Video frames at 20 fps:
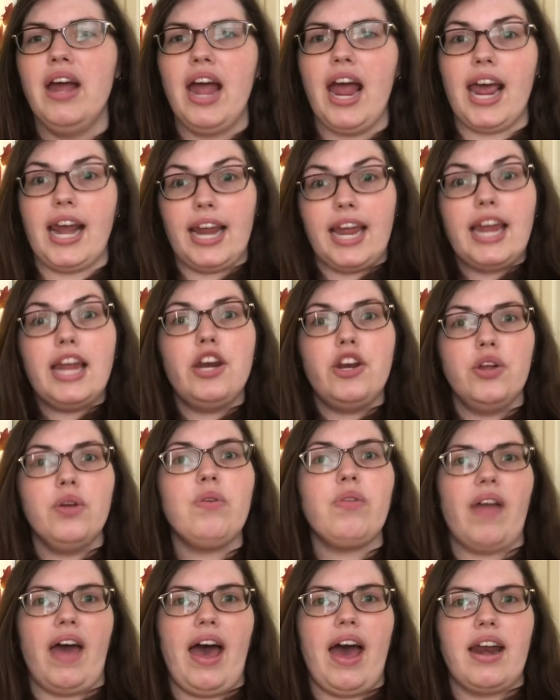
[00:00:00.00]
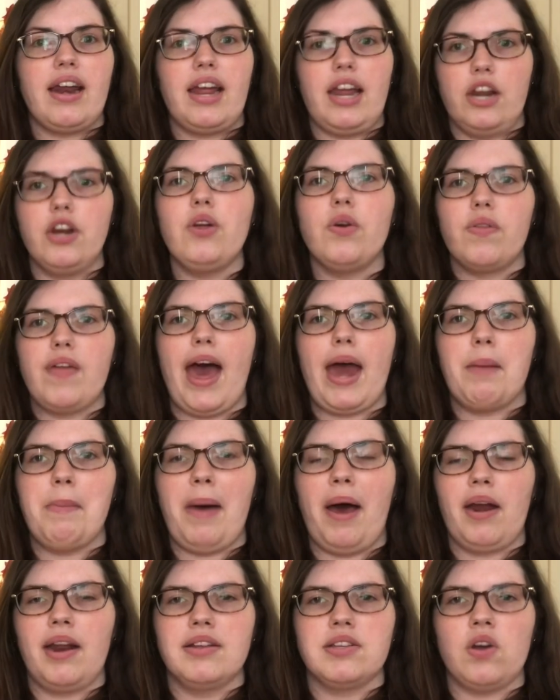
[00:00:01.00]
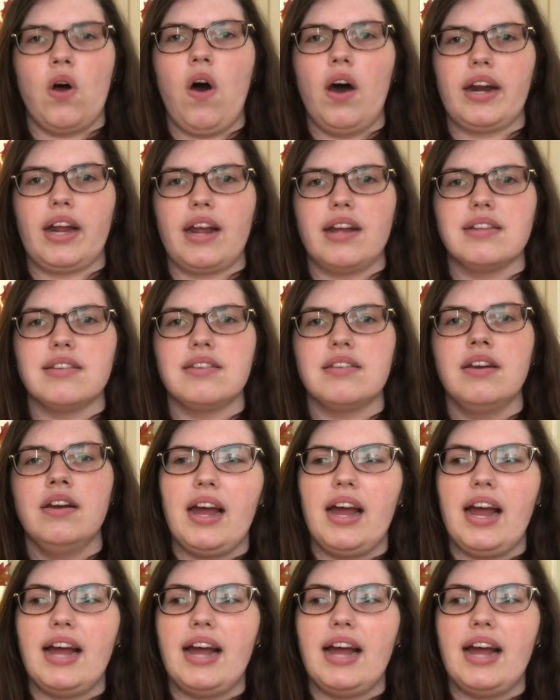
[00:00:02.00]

And he knew that. He knew that about his audience.